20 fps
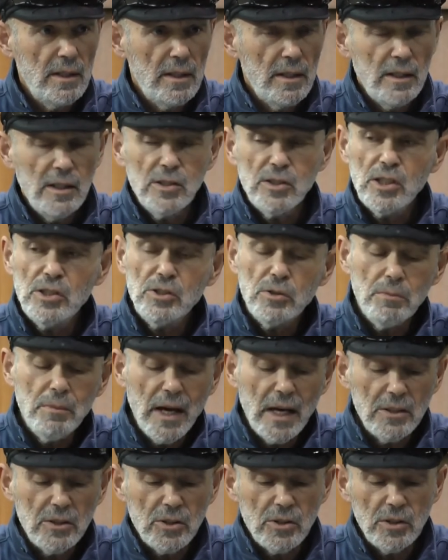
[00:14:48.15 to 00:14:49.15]
And he said, "Your
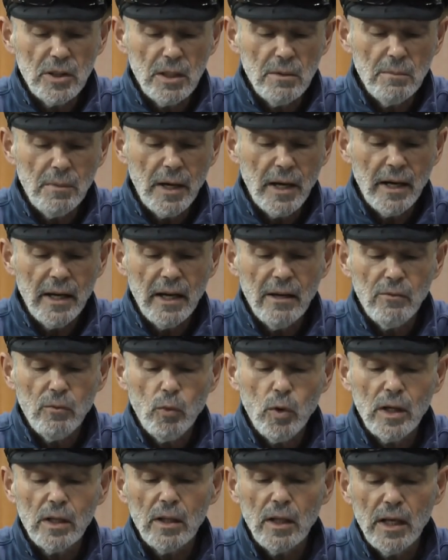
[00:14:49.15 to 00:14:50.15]
Majesty, may I have
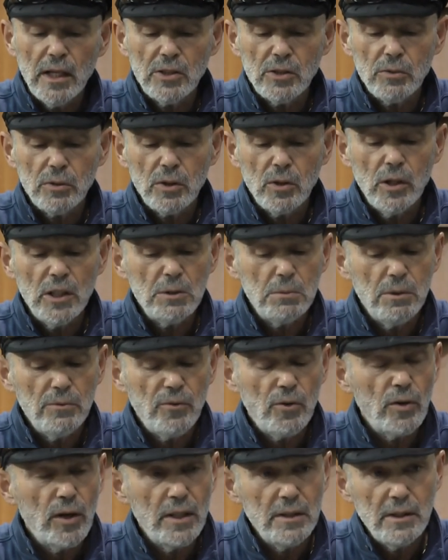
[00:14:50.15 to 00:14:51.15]
one last request
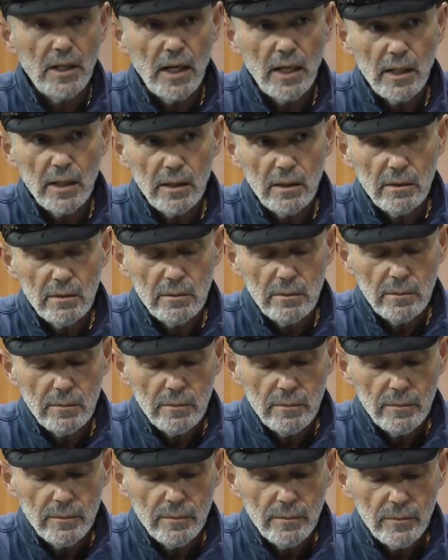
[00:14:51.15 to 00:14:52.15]
before I die?"
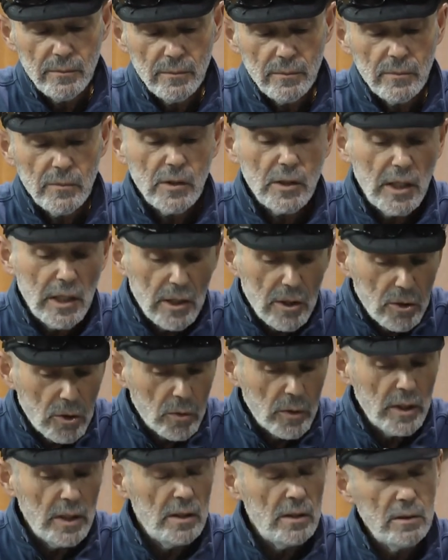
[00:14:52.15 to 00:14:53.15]
The king
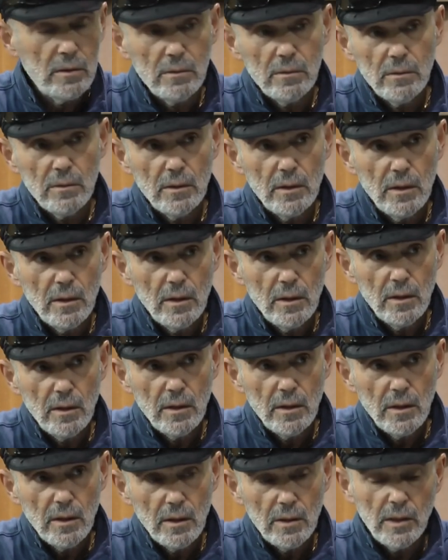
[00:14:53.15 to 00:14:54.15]
agreed,
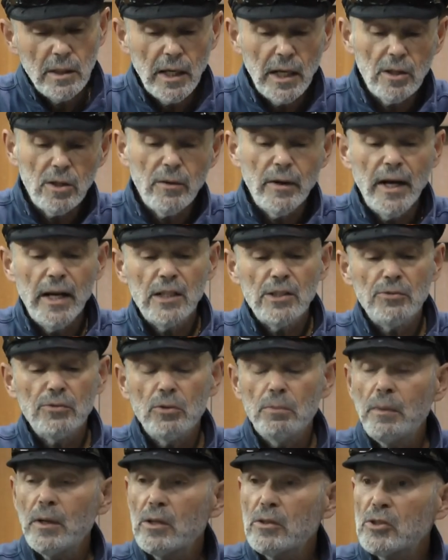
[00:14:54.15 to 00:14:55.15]
and the tailor asked for
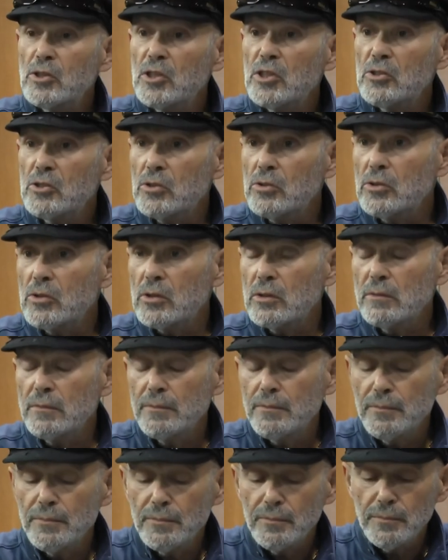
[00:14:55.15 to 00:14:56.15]
a pair of scissors.
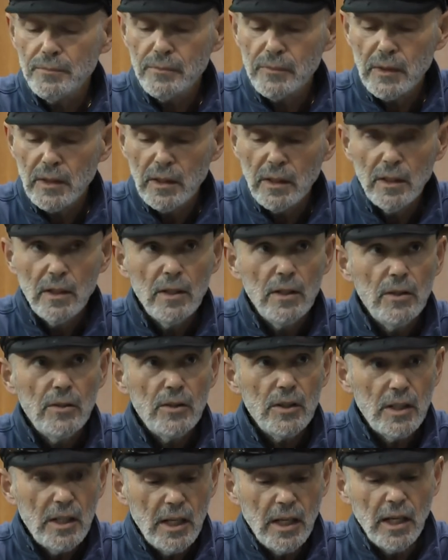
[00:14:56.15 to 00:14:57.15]

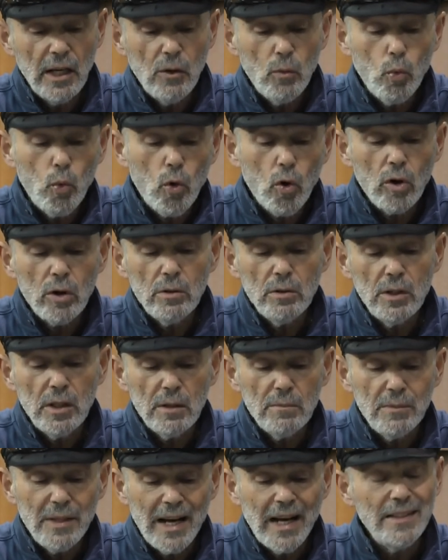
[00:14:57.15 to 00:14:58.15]
The king warned
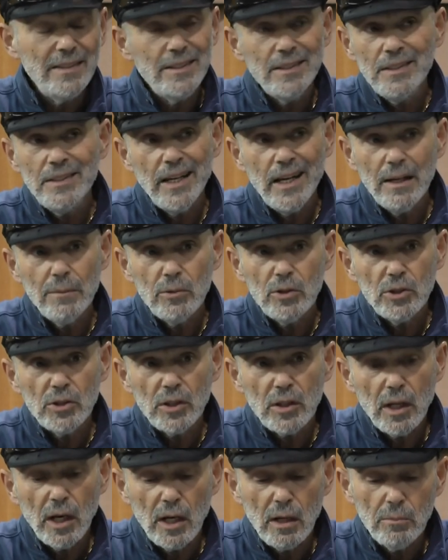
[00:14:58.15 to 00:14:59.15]
him not to damage
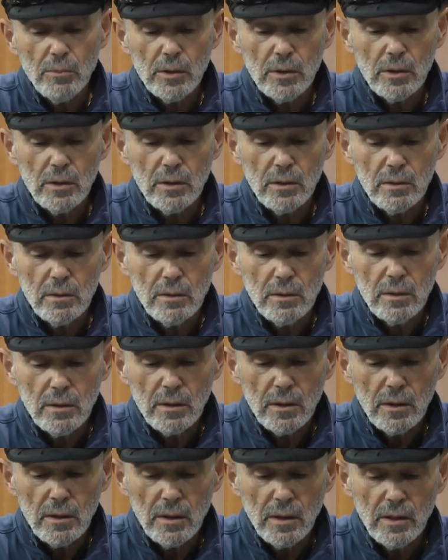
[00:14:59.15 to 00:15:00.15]
the garment,
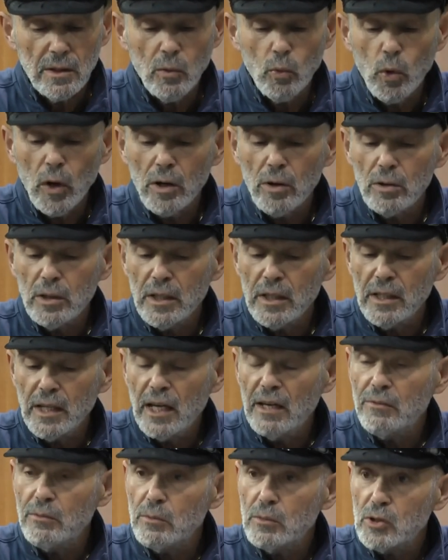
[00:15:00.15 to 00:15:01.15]
and then warily
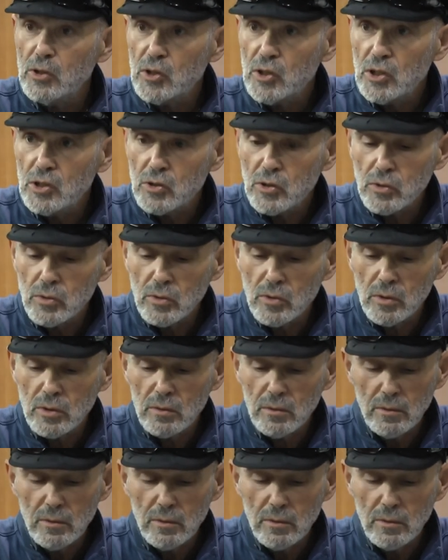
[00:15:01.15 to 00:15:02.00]
gave him the scissors.